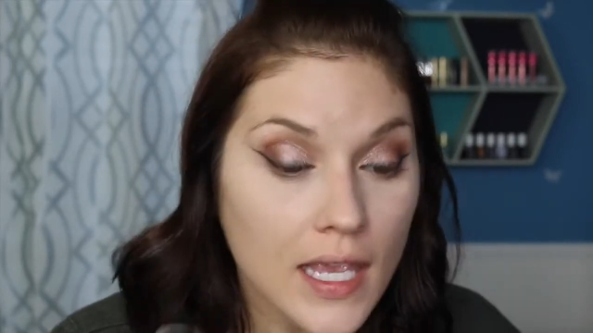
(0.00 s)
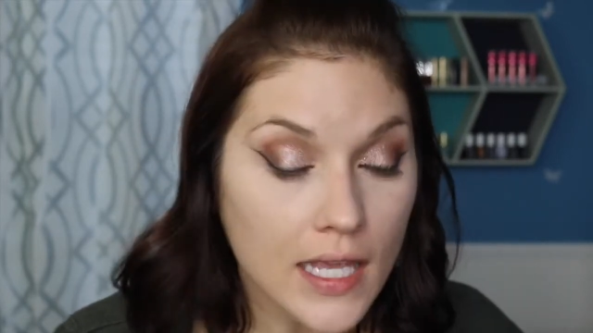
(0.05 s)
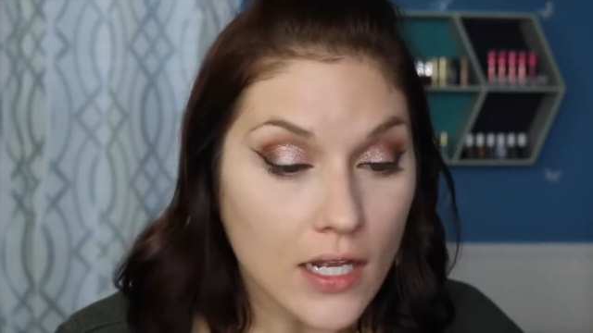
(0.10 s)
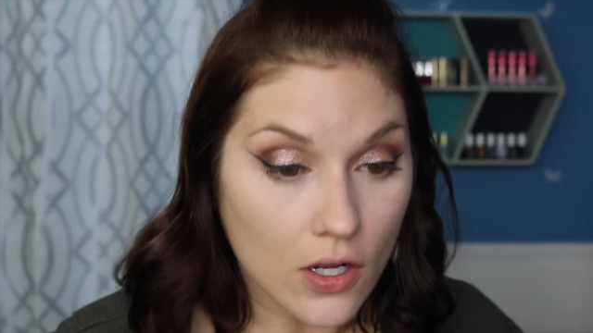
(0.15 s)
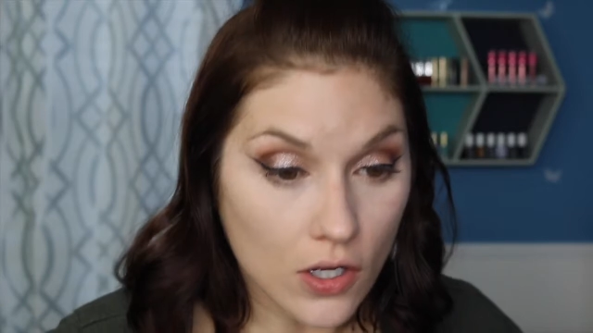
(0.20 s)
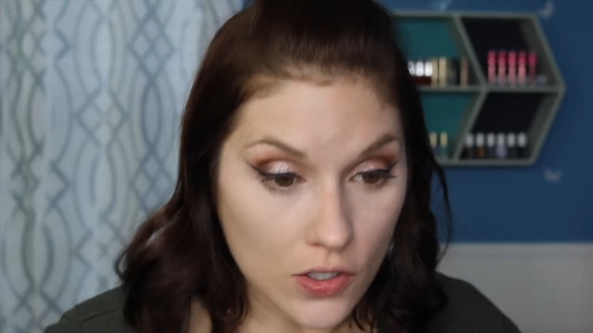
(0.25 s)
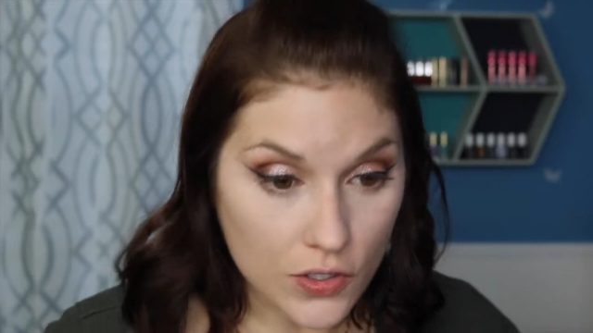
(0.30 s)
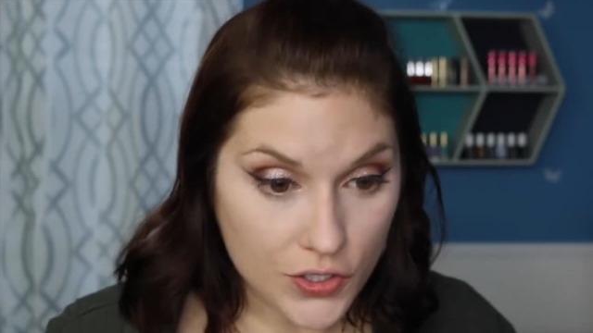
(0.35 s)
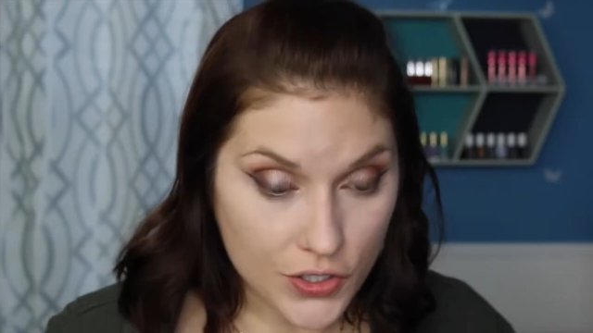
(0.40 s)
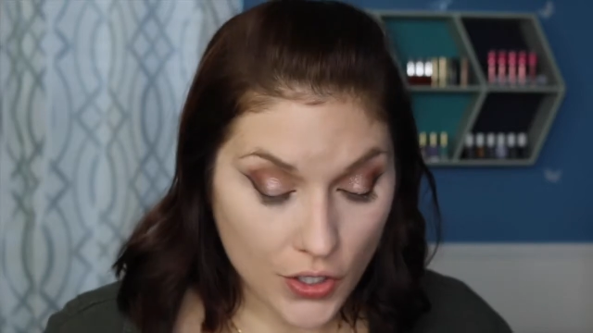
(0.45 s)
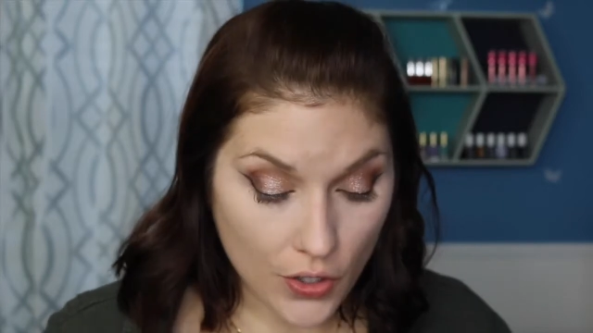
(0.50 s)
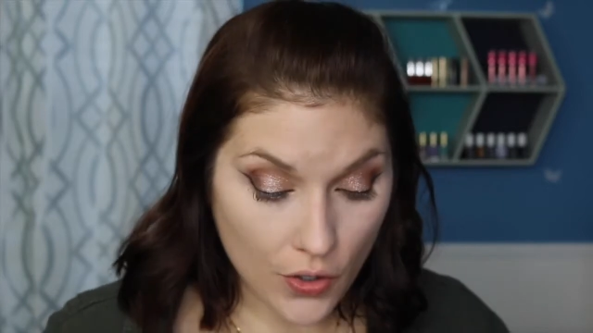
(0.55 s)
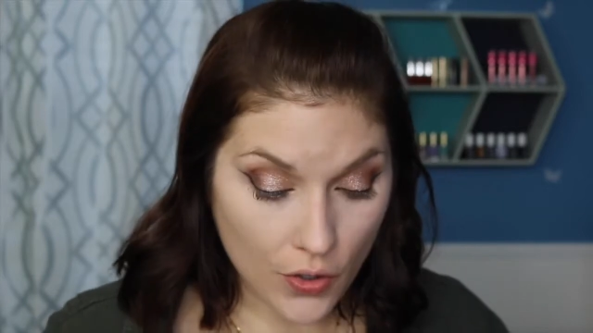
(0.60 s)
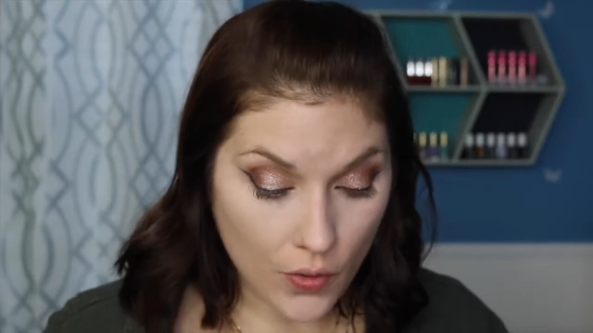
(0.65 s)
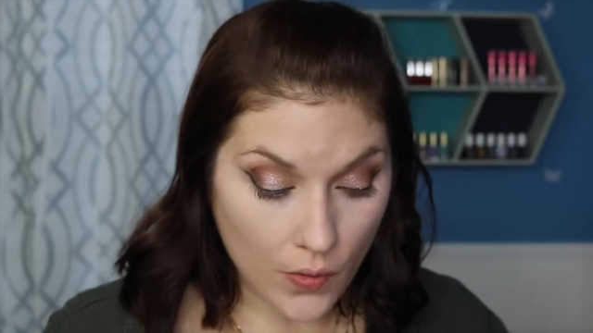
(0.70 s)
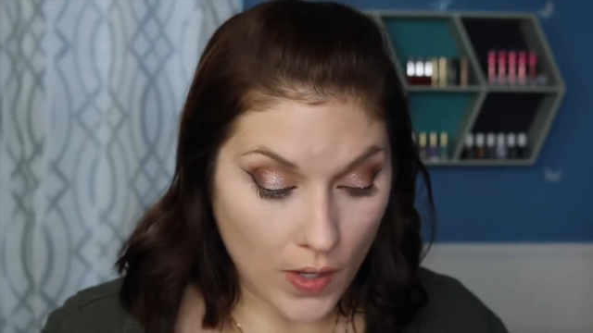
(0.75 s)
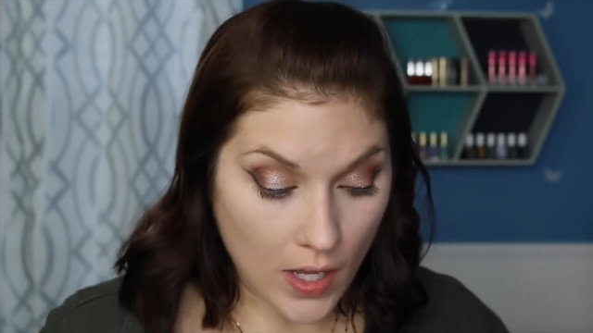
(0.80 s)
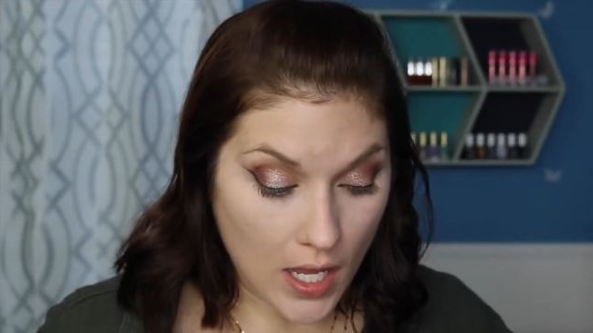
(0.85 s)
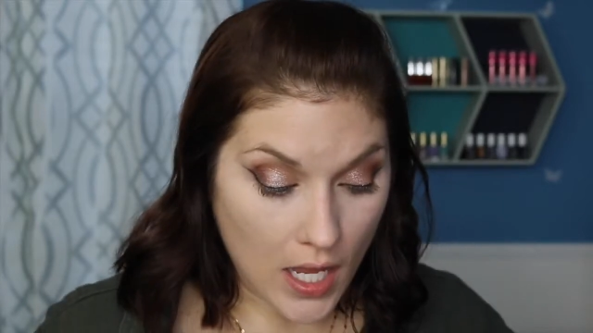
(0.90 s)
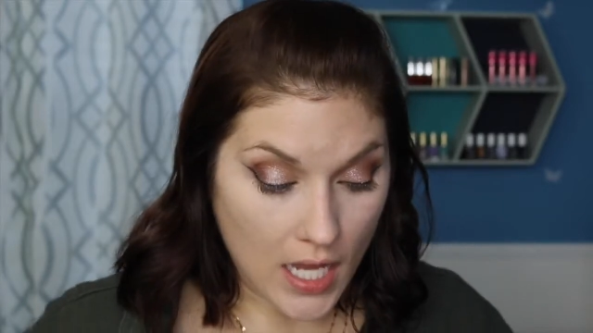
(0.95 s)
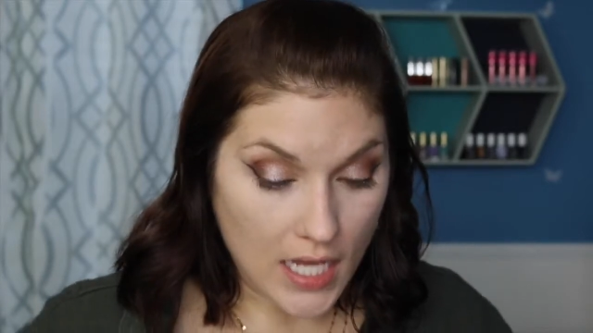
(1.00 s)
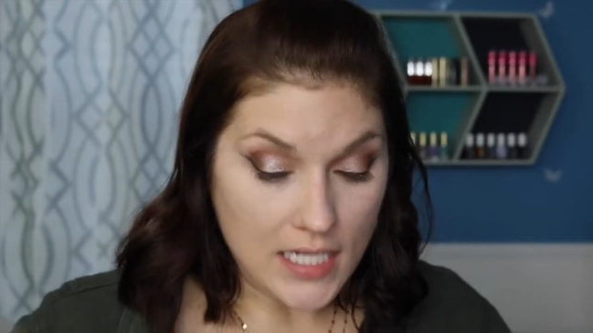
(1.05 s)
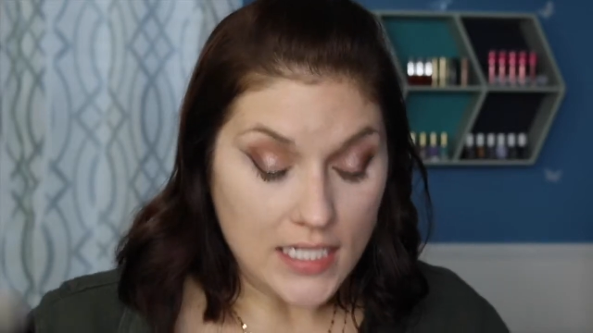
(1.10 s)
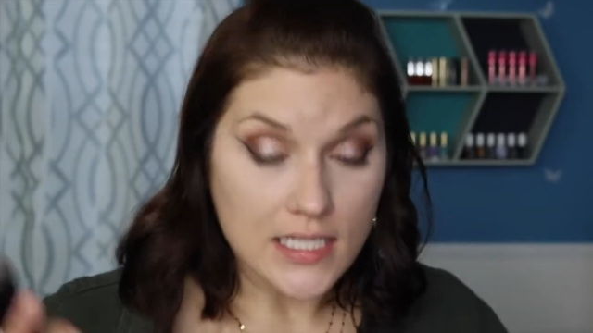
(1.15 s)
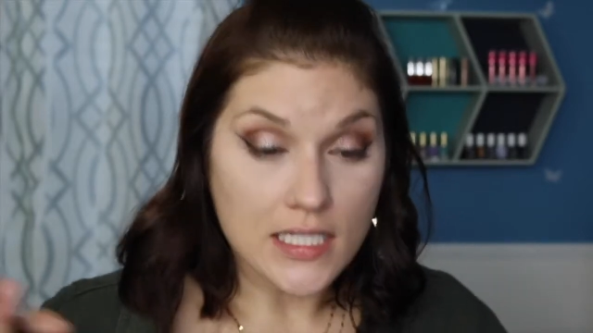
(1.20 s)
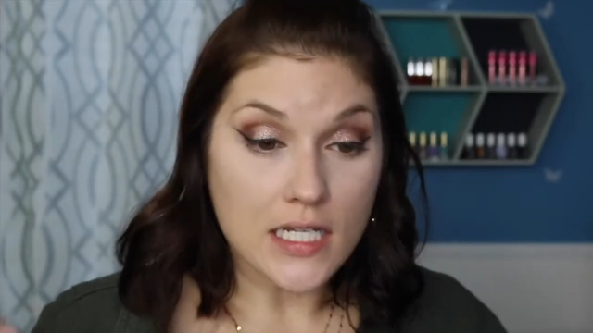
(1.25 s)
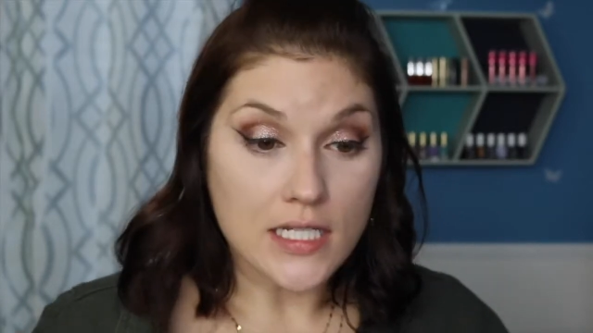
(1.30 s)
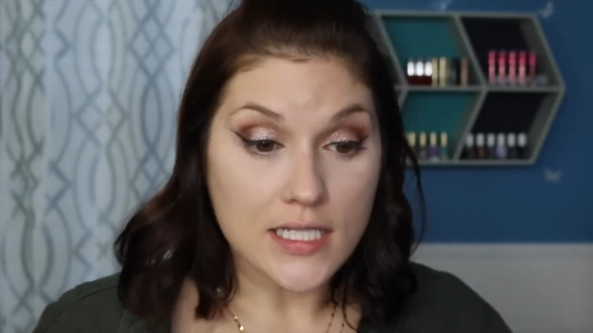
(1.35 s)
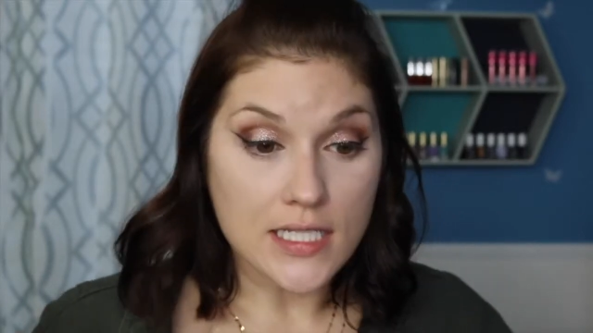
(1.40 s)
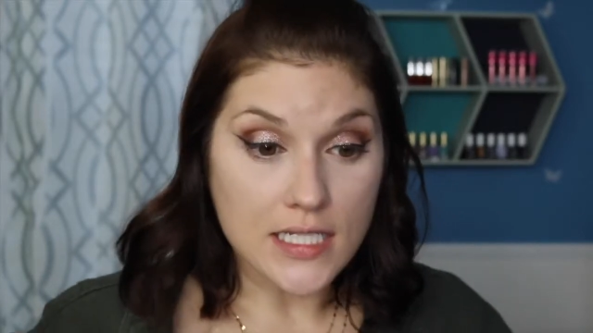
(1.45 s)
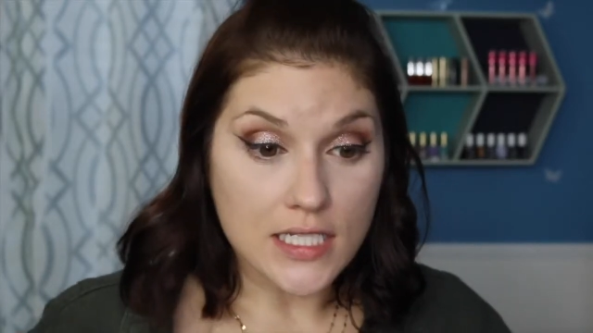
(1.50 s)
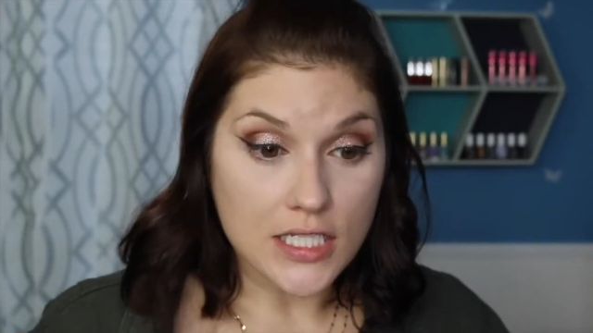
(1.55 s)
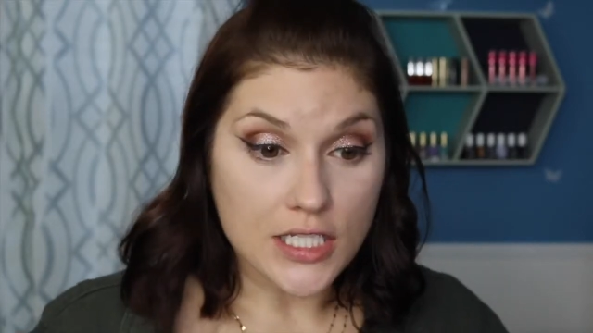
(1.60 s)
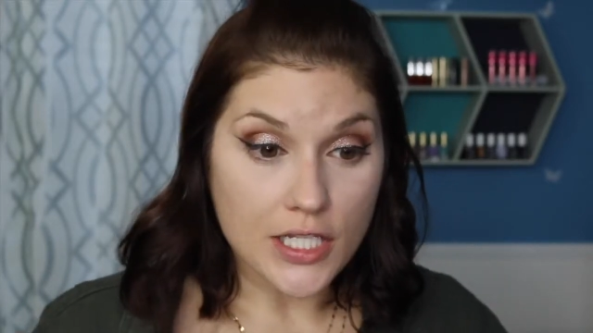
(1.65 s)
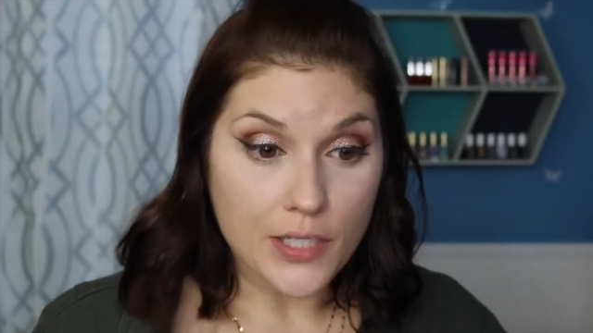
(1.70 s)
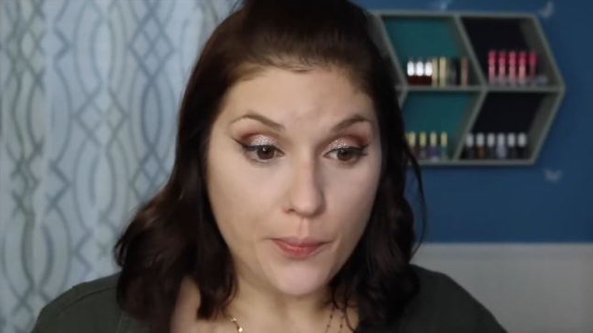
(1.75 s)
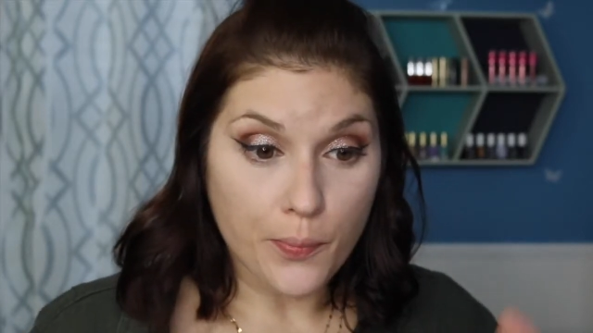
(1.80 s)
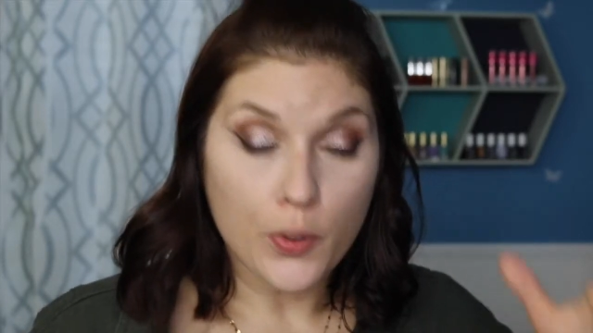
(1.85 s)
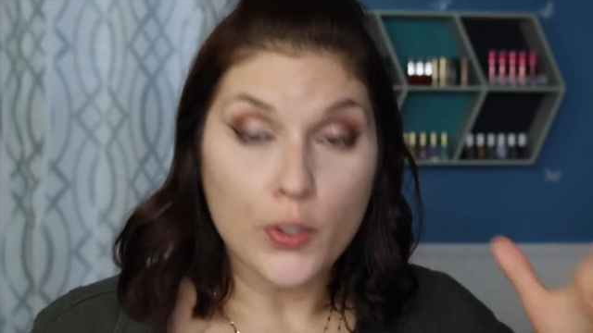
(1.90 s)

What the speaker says: It also doesn't